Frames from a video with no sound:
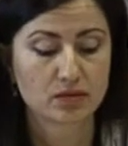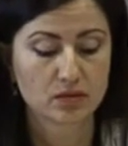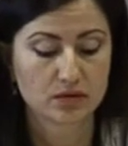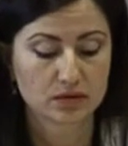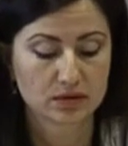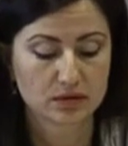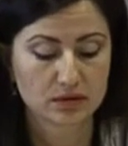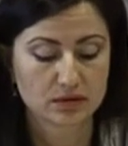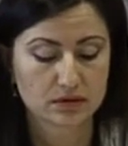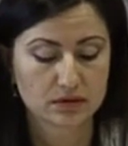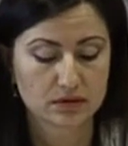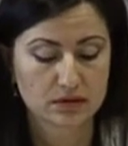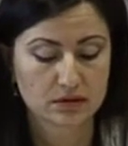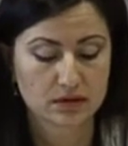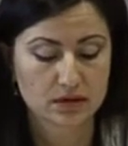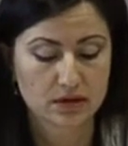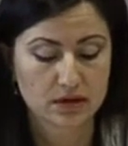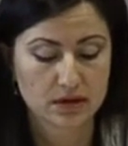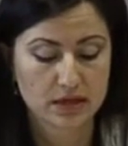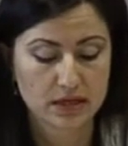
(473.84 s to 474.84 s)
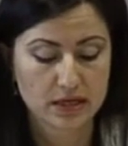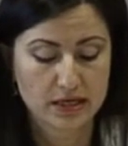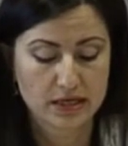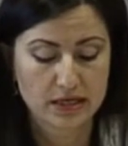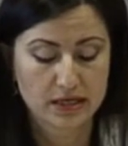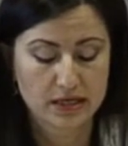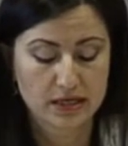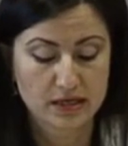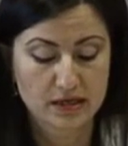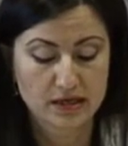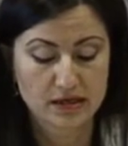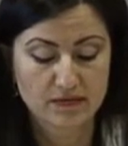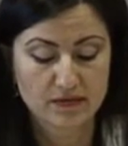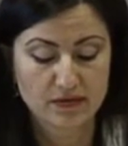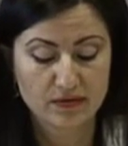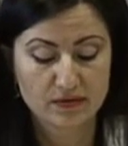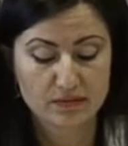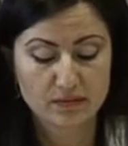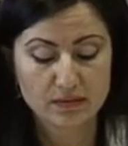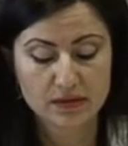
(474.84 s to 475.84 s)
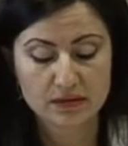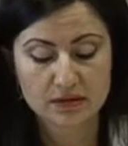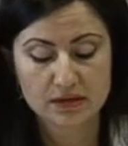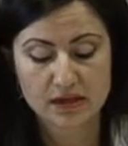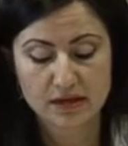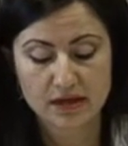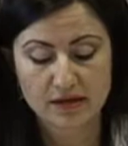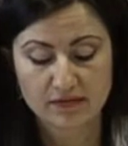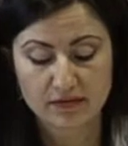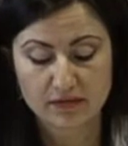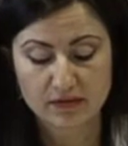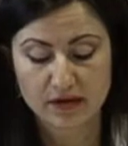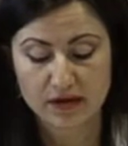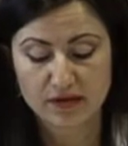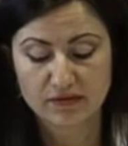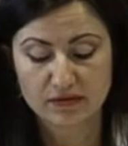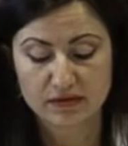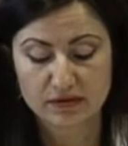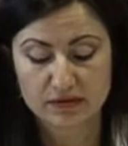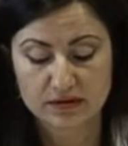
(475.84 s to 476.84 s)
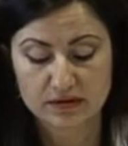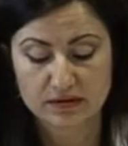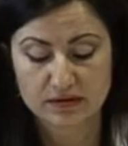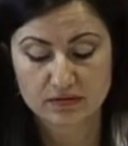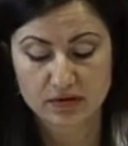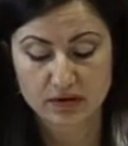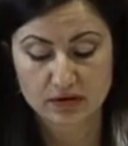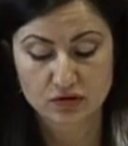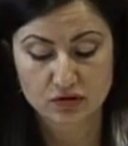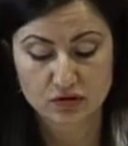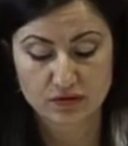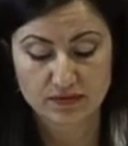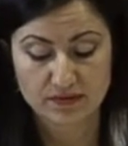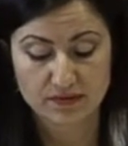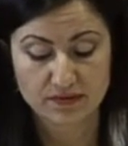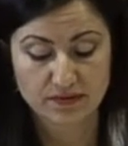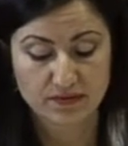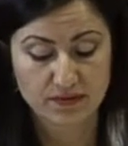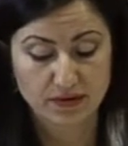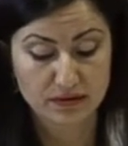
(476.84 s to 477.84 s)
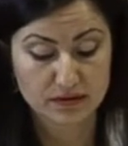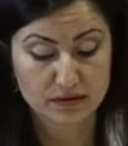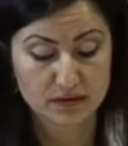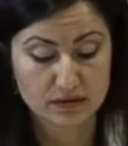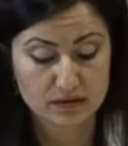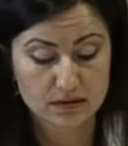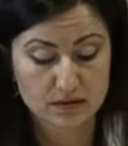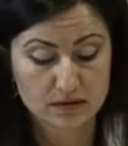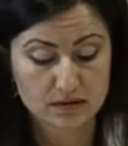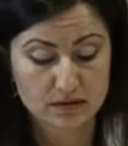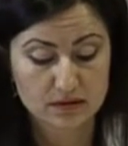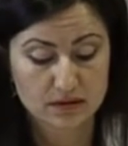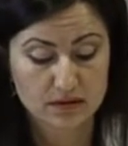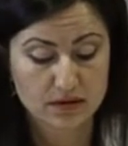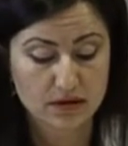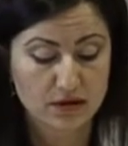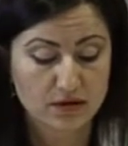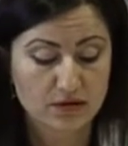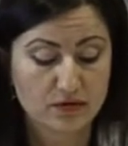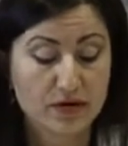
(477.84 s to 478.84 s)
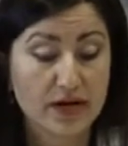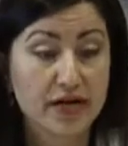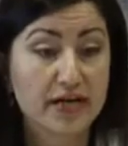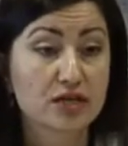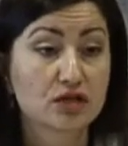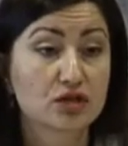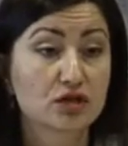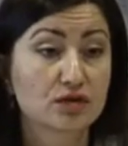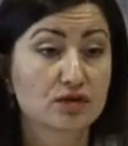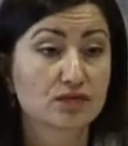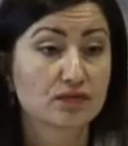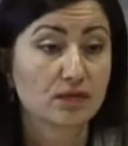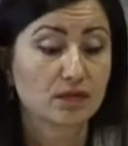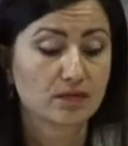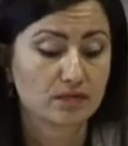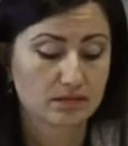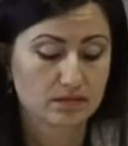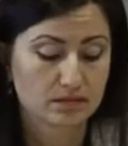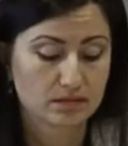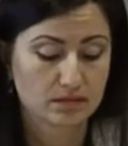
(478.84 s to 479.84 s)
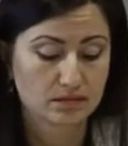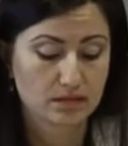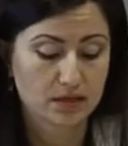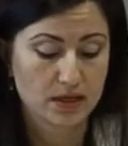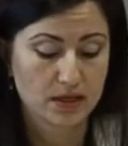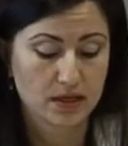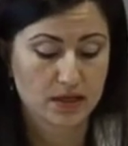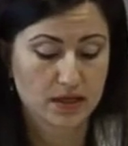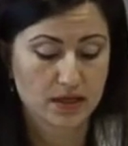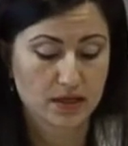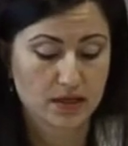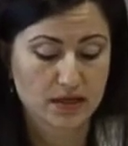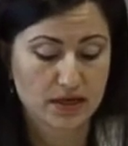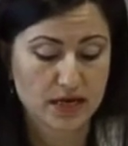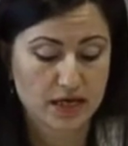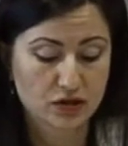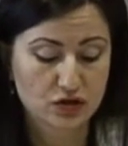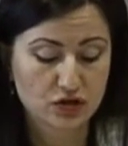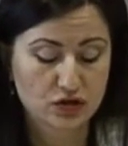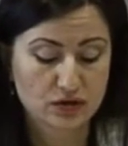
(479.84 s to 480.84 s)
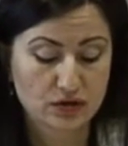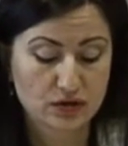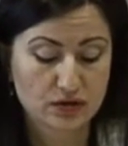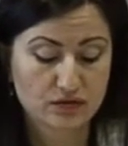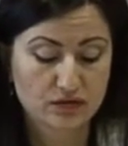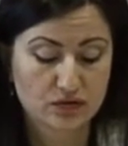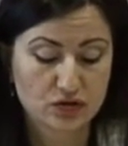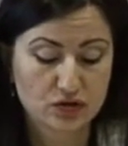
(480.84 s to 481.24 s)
important given the multi-level governance structure of the funds, ranging from national